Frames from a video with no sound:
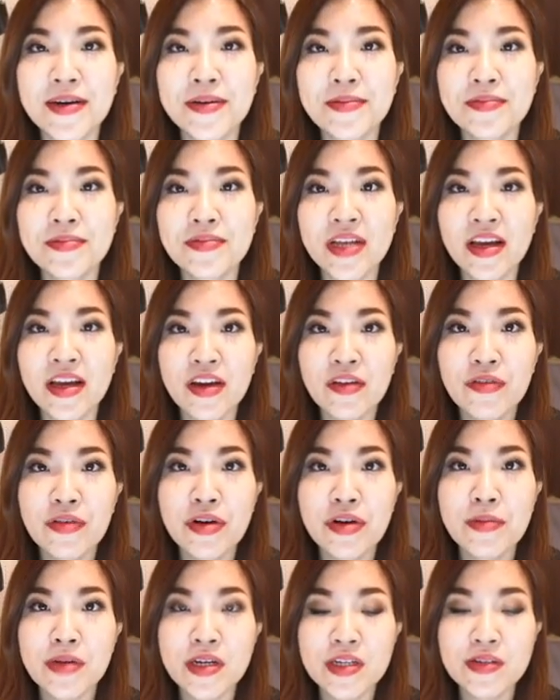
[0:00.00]
thank you
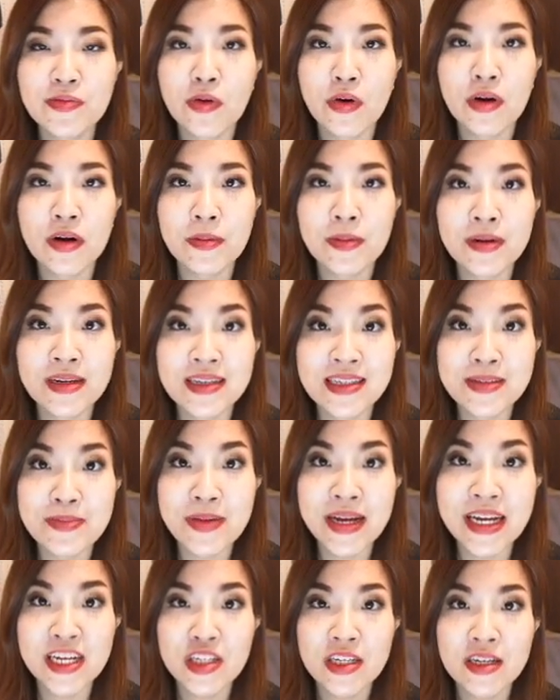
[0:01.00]
very much for
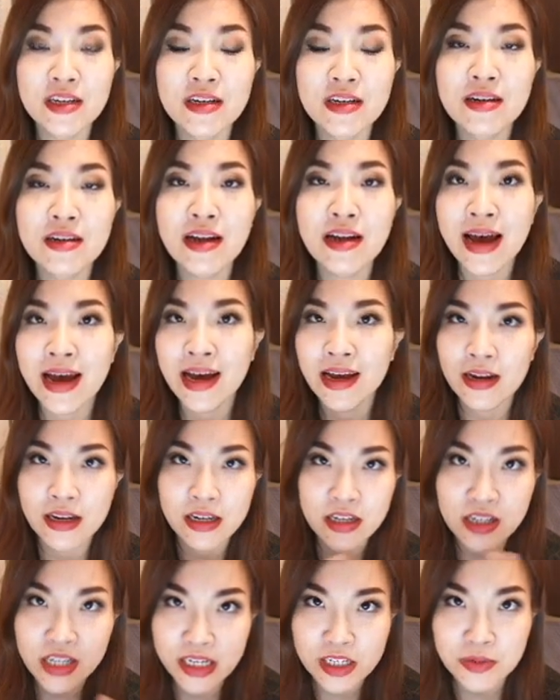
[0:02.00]
participation and
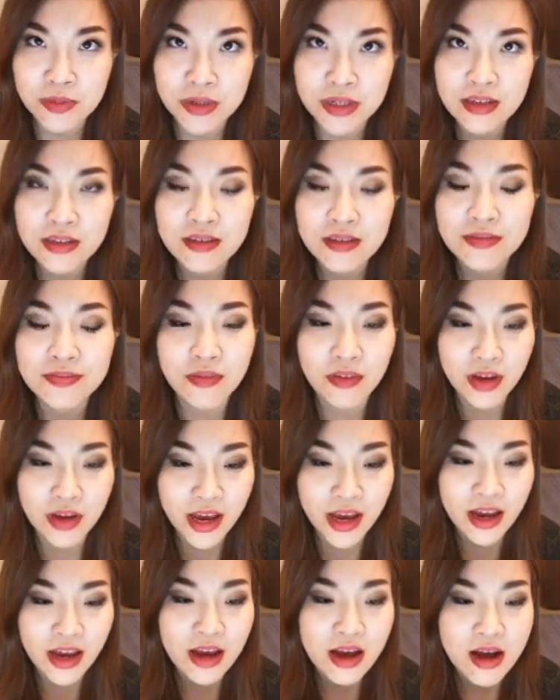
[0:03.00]
engagement.
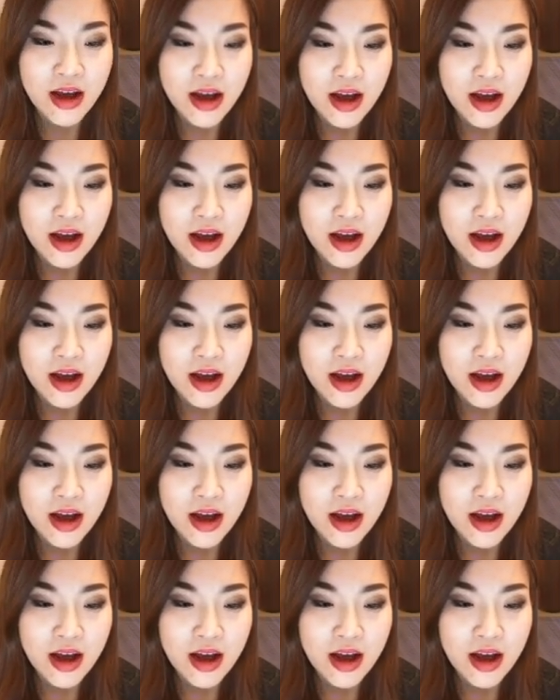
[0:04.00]
Okay.